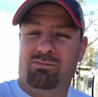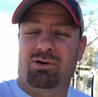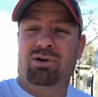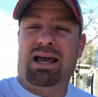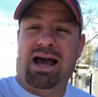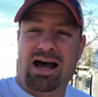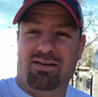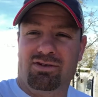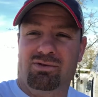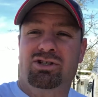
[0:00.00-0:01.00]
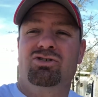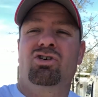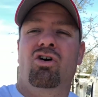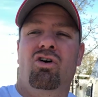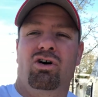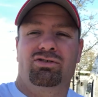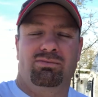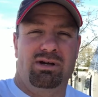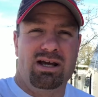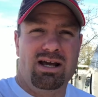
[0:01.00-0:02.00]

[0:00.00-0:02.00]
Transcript: but we have it, which is awesome.